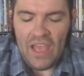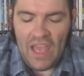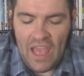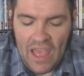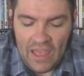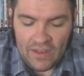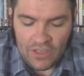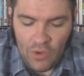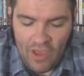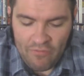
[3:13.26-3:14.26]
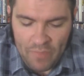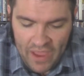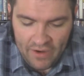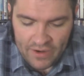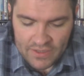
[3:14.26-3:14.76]
And you have
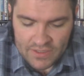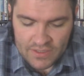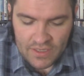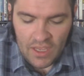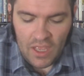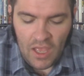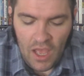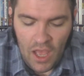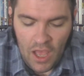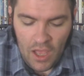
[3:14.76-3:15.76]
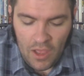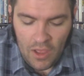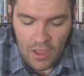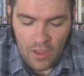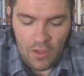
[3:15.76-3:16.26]
Paris uh,
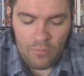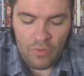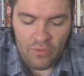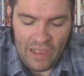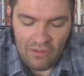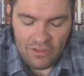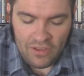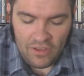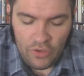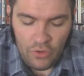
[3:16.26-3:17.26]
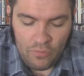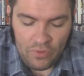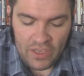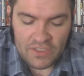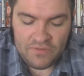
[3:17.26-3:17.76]
Berelc, who
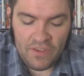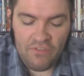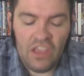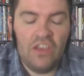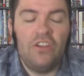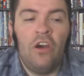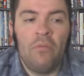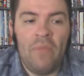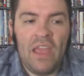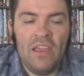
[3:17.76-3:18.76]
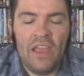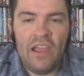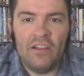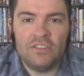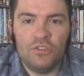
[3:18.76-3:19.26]
plays Vivian, our main
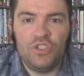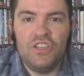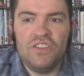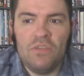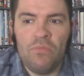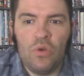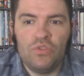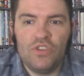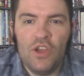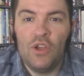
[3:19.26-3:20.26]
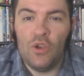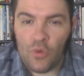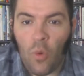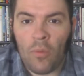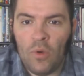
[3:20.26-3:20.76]
character. She's the most
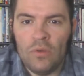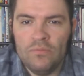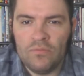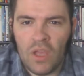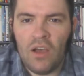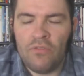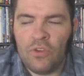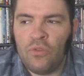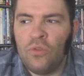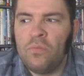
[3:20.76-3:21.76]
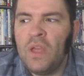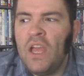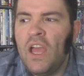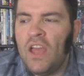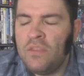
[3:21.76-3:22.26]
normal of the group
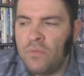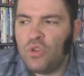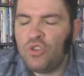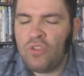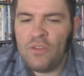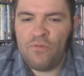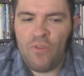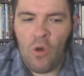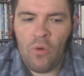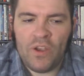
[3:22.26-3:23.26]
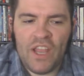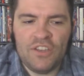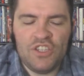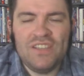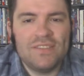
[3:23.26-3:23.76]
and the most straightforward.
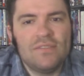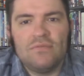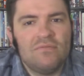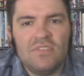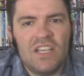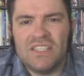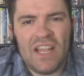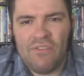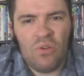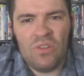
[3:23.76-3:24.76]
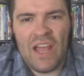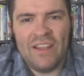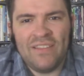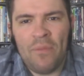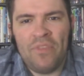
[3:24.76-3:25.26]
And she's doesn't have a whole lot
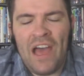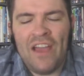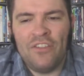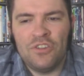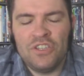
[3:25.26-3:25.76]
of depth either.